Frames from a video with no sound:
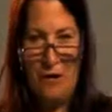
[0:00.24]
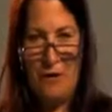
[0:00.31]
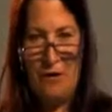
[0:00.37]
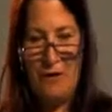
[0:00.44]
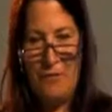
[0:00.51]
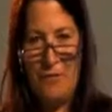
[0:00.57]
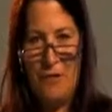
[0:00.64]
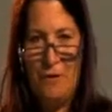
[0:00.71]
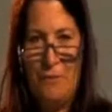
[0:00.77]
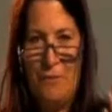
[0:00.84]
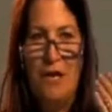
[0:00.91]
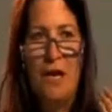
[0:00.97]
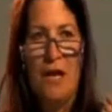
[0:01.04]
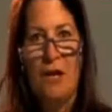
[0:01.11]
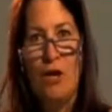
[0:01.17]
the
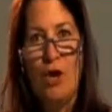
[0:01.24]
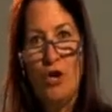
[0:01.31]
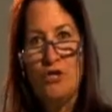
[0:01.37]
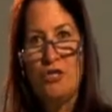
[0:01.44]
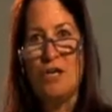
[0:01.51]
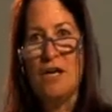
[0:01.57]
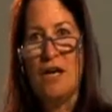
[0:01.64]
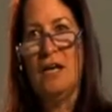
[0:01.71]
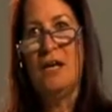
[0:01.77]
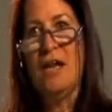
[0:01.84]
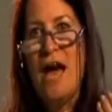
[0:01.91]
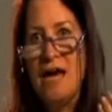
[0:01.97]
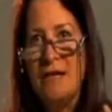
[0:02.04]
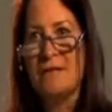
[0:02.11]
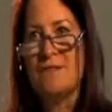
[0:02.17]
real logical
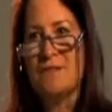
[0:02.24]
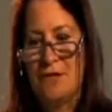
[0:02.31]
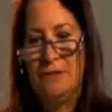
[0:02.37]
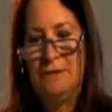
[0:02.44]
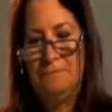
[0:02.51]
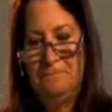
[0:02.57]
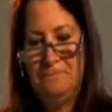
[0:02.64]
answer.